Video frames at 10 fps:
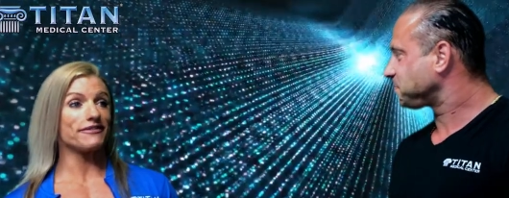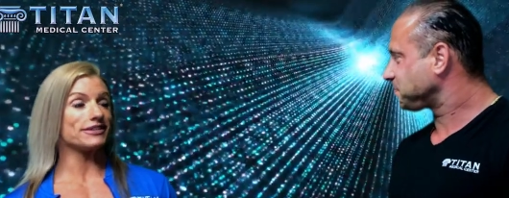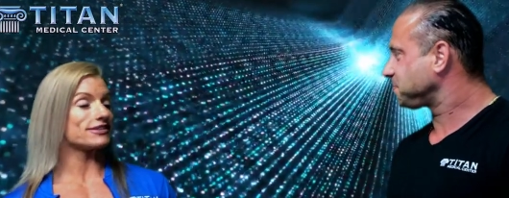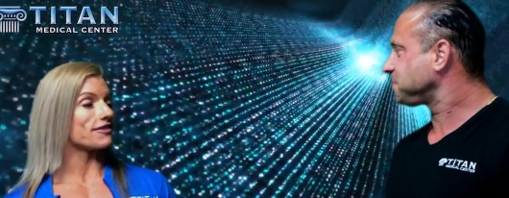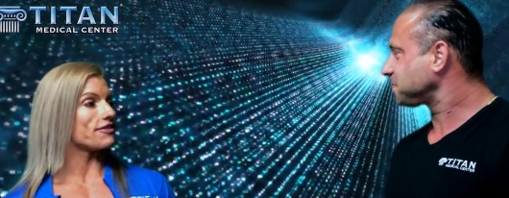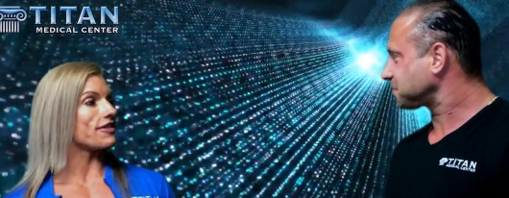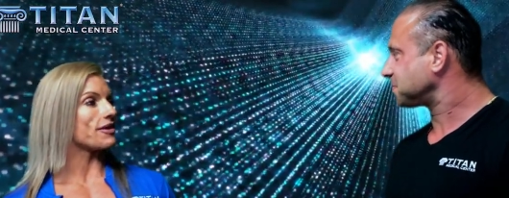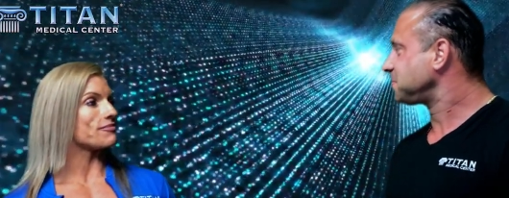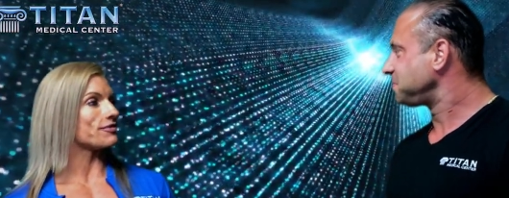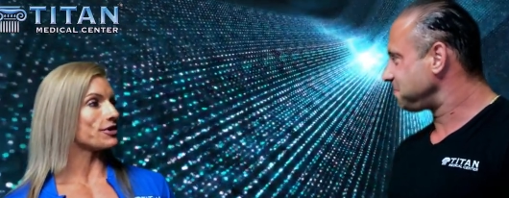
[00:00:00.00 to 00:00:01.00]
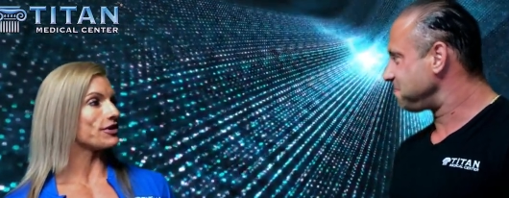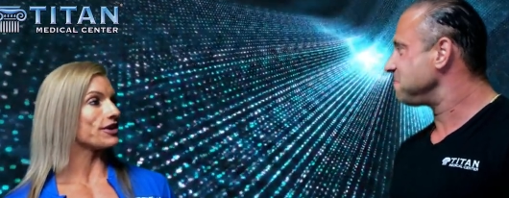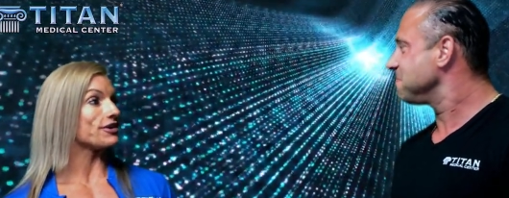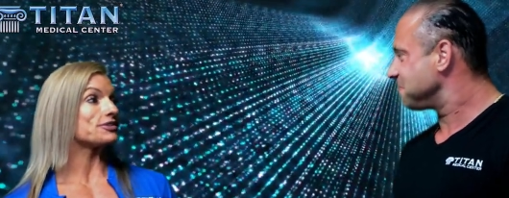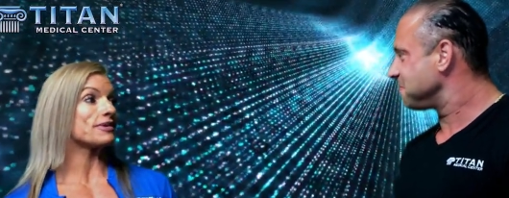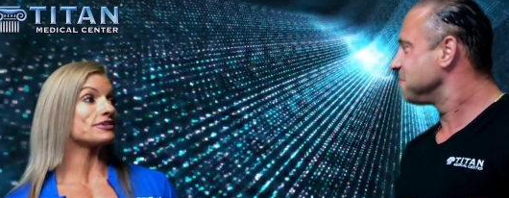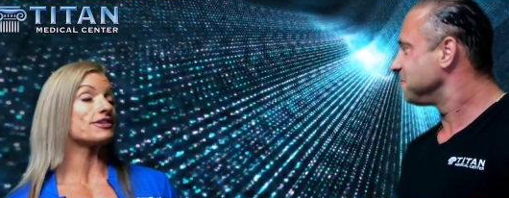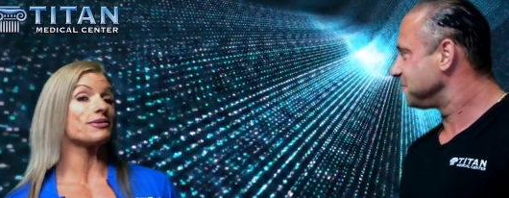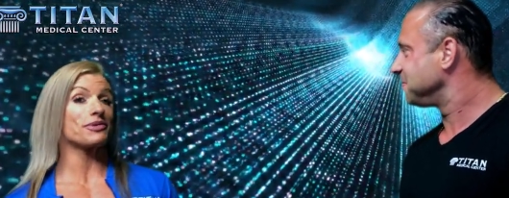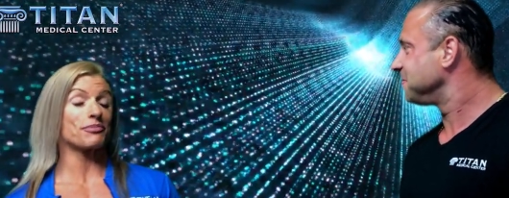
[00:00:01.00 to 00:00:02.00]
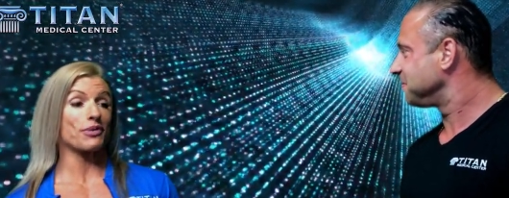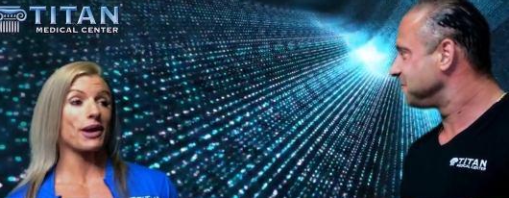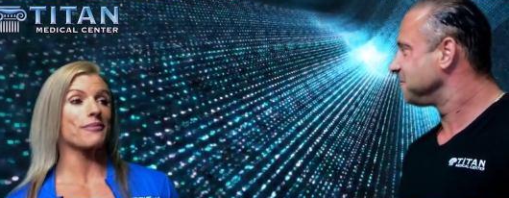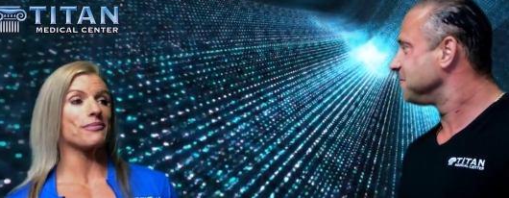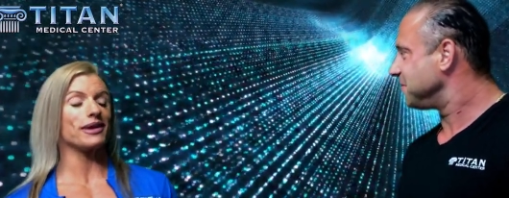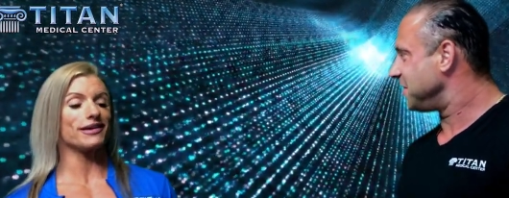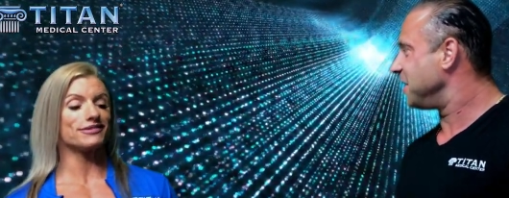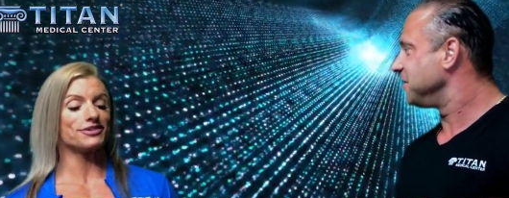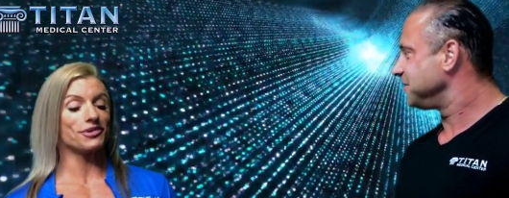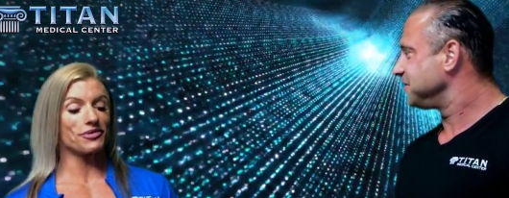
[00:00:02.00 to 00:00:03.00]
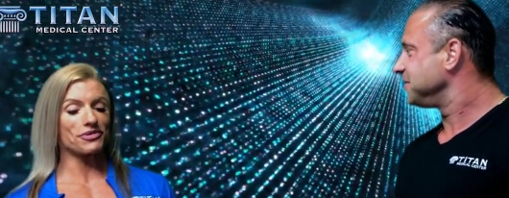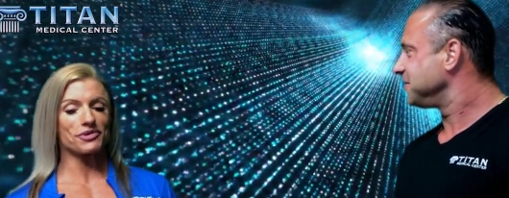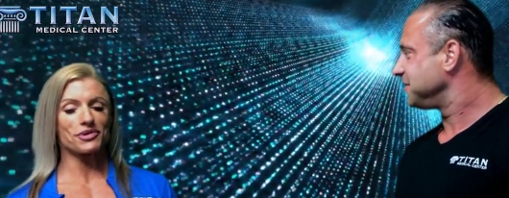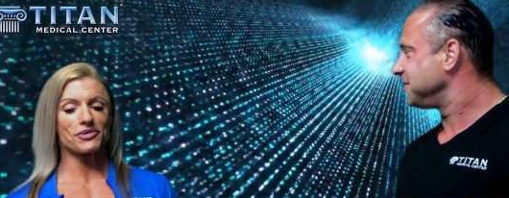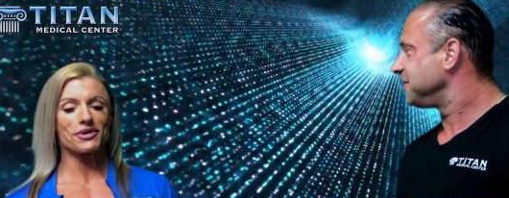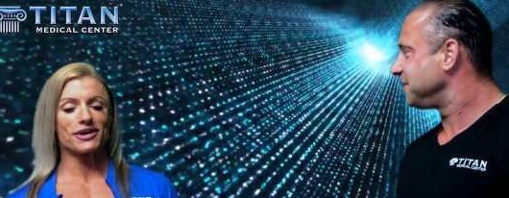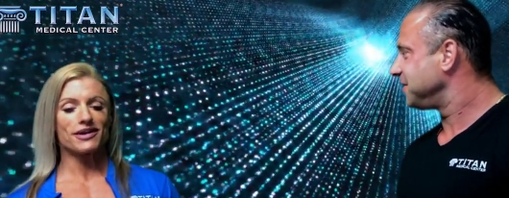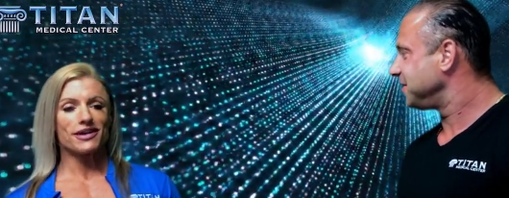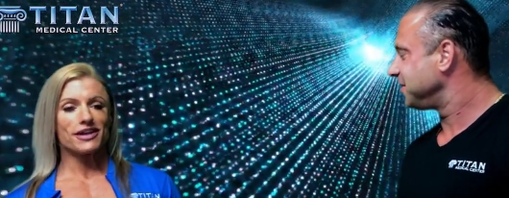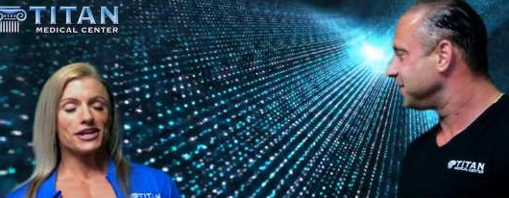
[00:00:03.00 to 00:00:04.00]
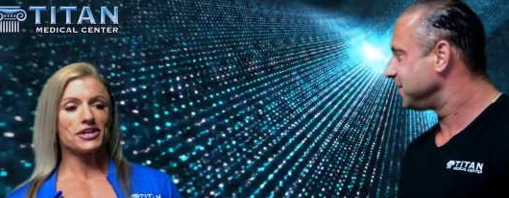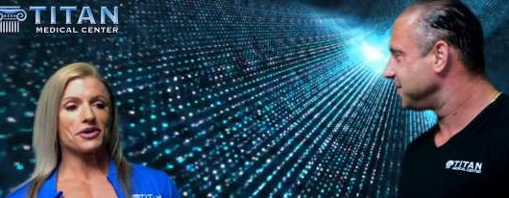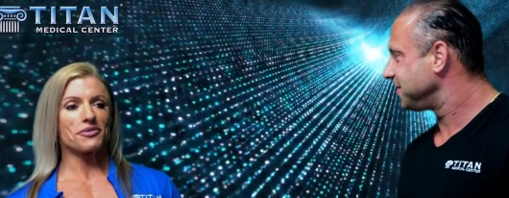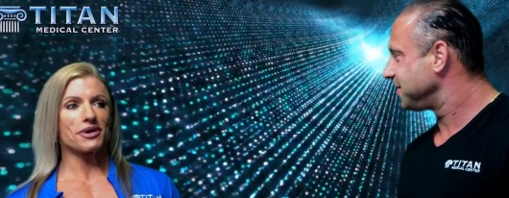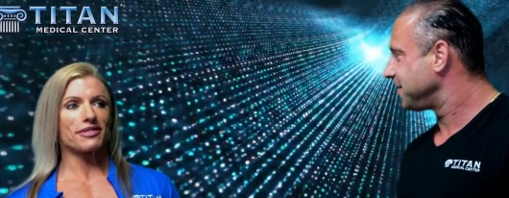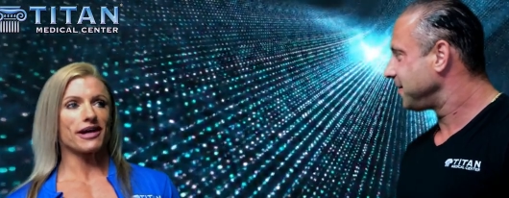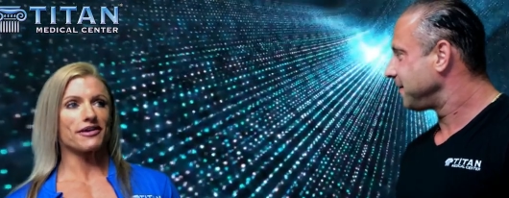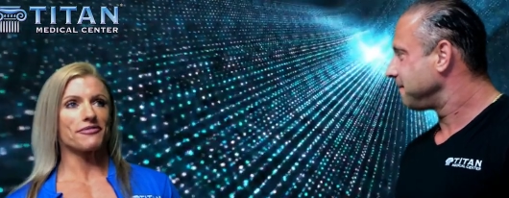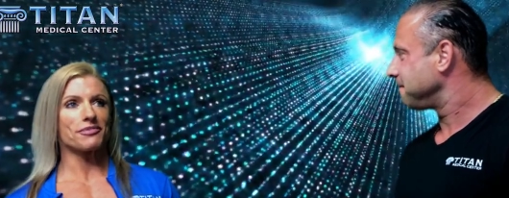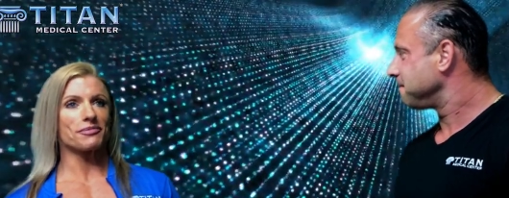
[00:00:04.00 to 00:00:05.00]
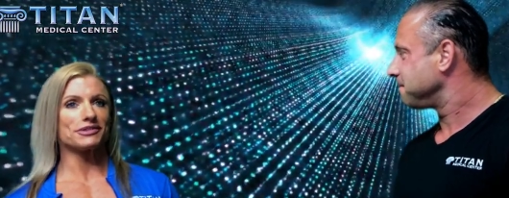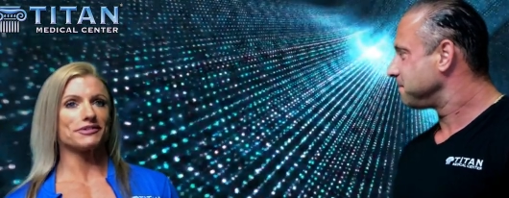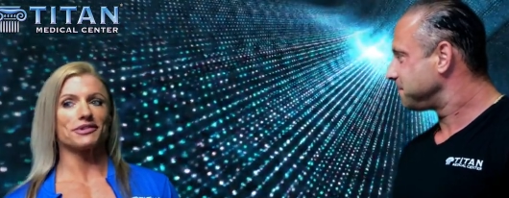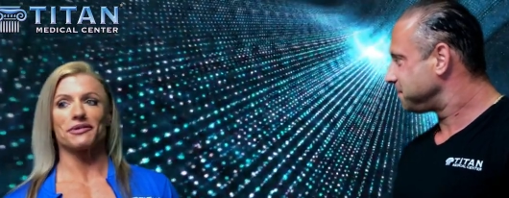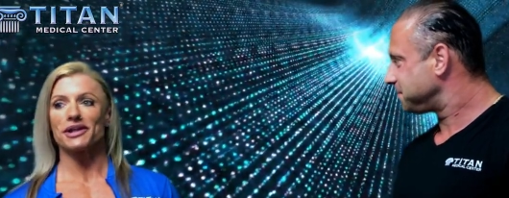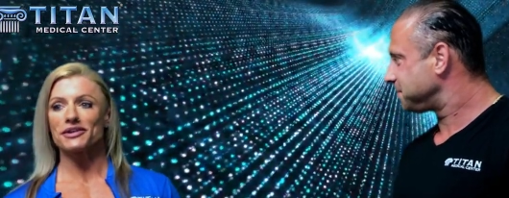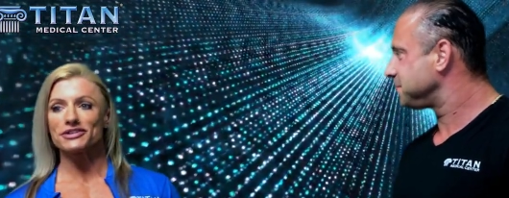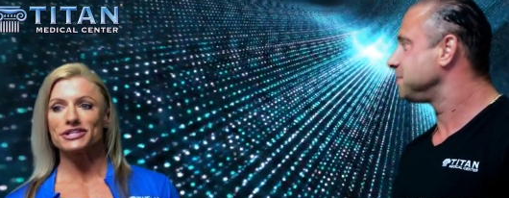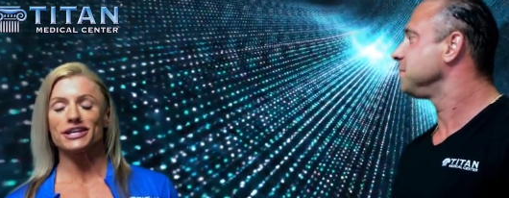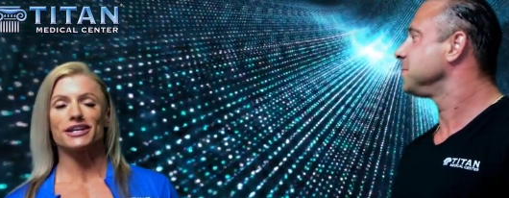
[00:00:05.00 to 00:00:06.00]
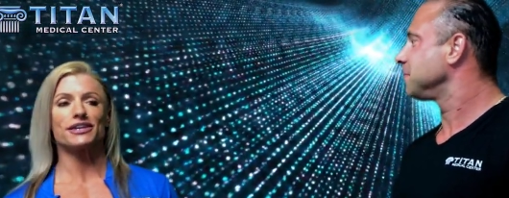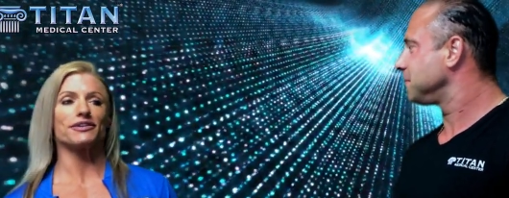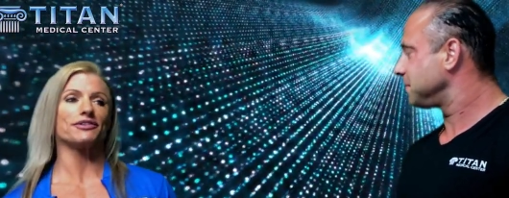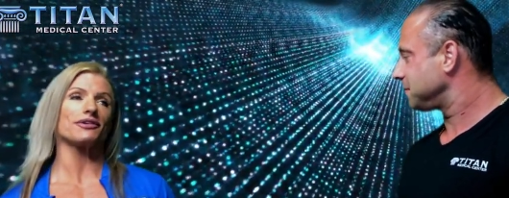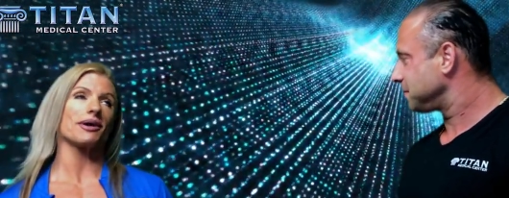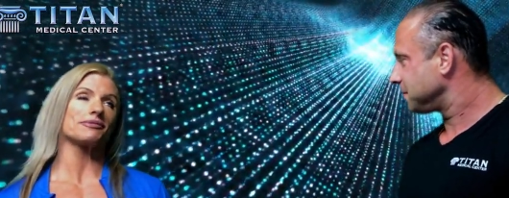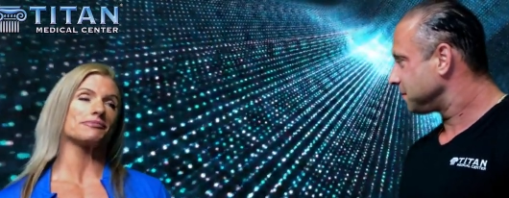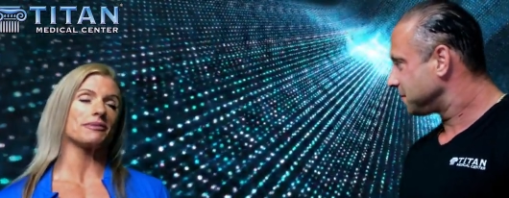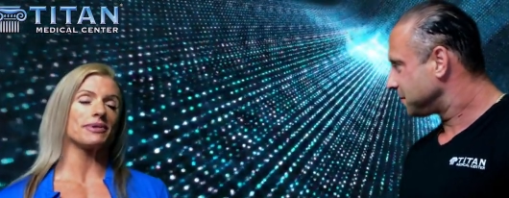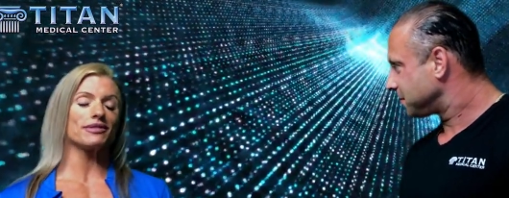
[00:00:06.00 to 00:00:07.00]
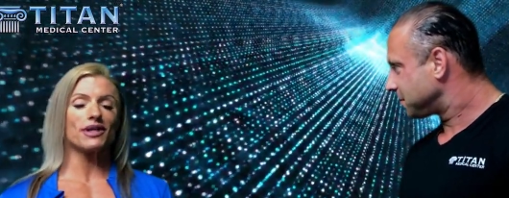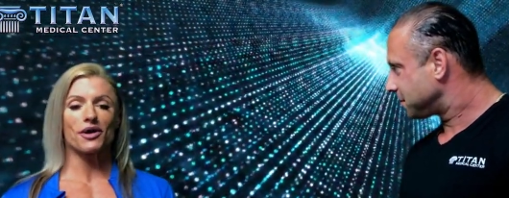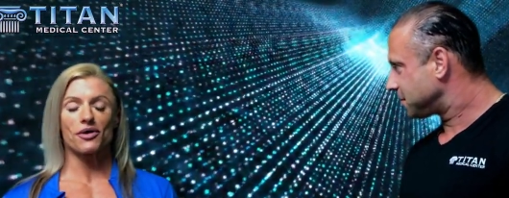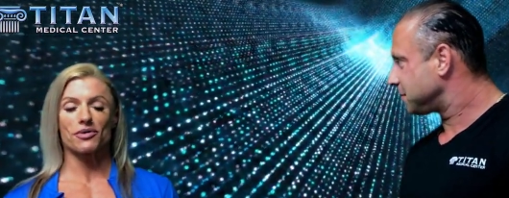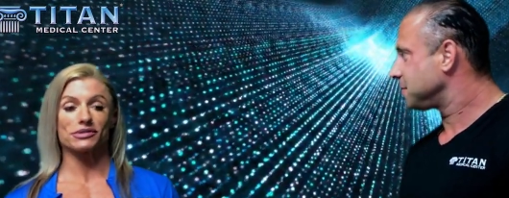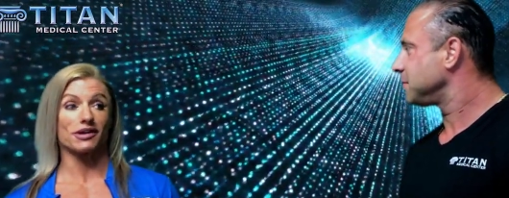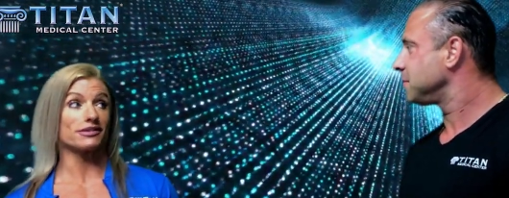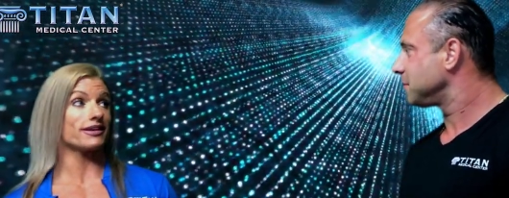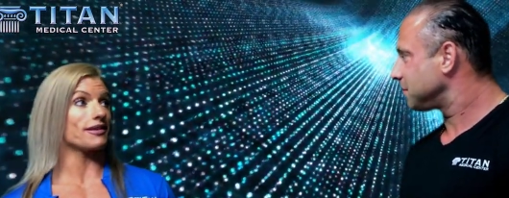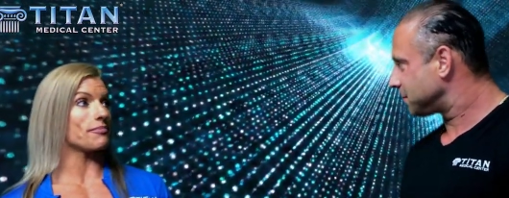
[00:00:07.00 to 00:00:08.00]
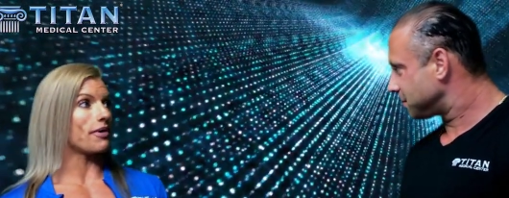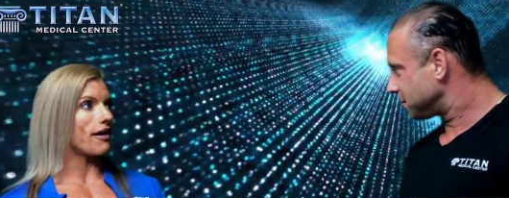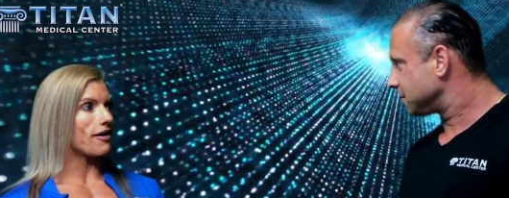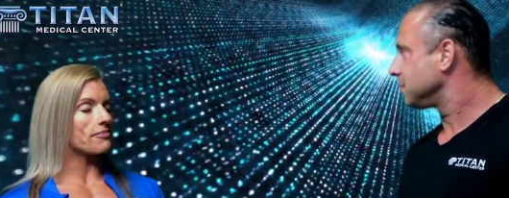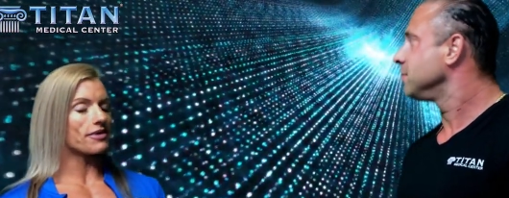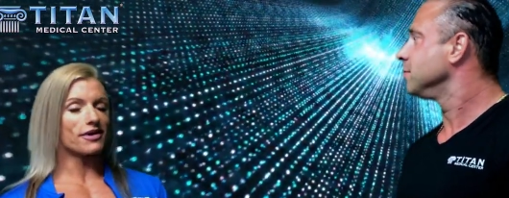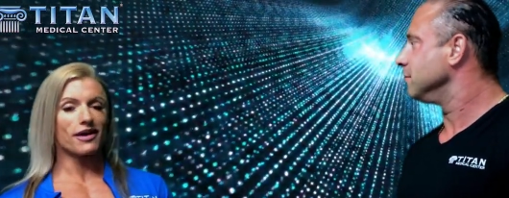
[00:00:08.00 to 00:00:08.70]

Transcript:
Speaker 1: have discovered them earlier, especially with prep, because you go through a lot of moments of low energy, your carbs might be low, it's hard to get a pump,